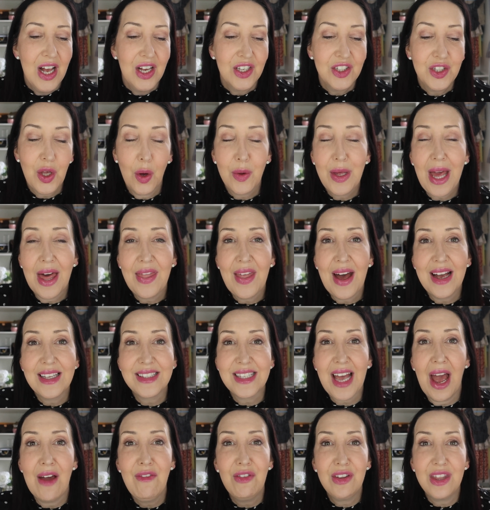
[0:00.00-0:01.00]
So yeah,
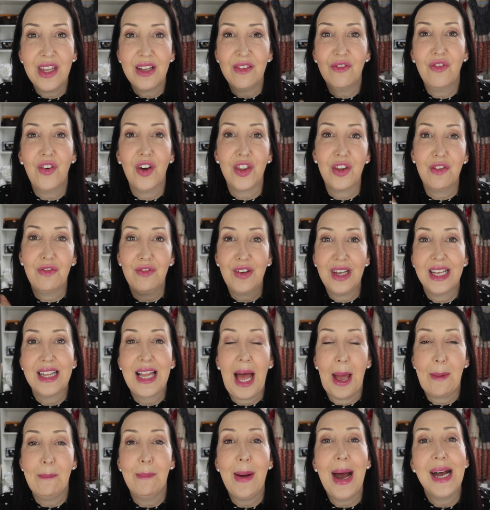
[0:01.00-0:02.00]
that's everything for the
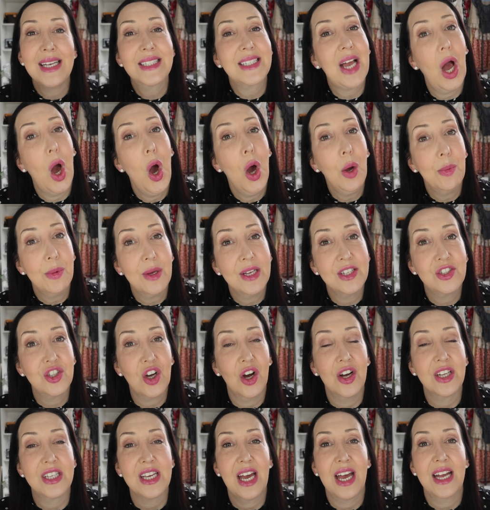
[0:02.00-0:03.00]
V-Line mask. I hope you
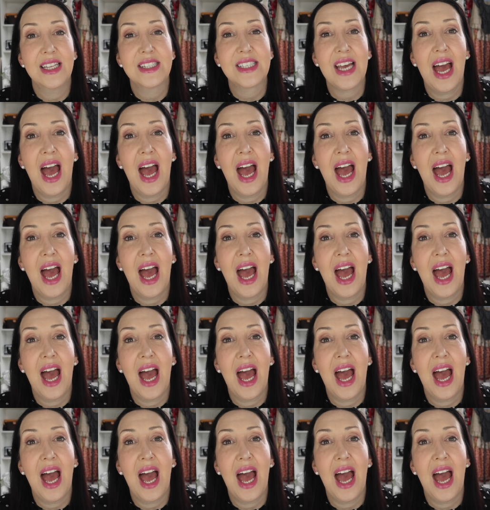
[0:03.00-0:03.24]
enjoyed it.